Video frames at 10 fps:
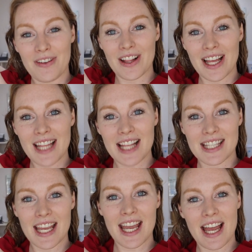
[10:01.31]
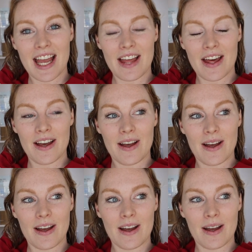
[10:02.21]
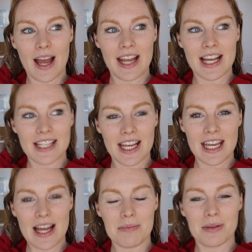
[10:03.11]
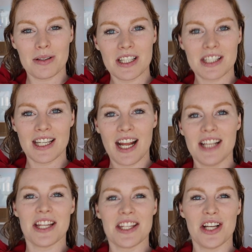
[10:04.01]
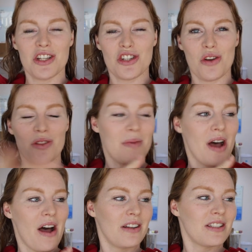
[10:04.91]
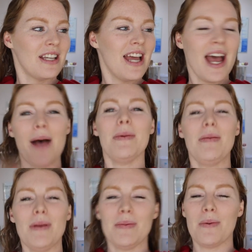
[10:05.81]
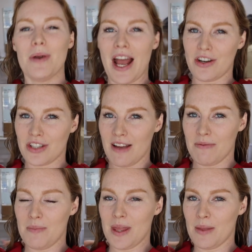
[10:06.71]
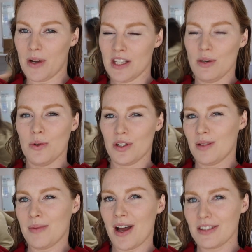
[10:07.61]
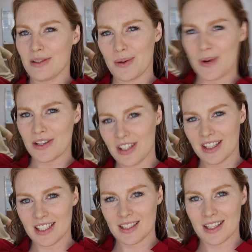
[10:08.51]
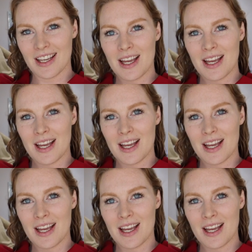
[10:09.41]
I feel like that's it. I guess I can't upload this today since I showed the box. How many people would actually have been the ones who ordered the box who are watching this?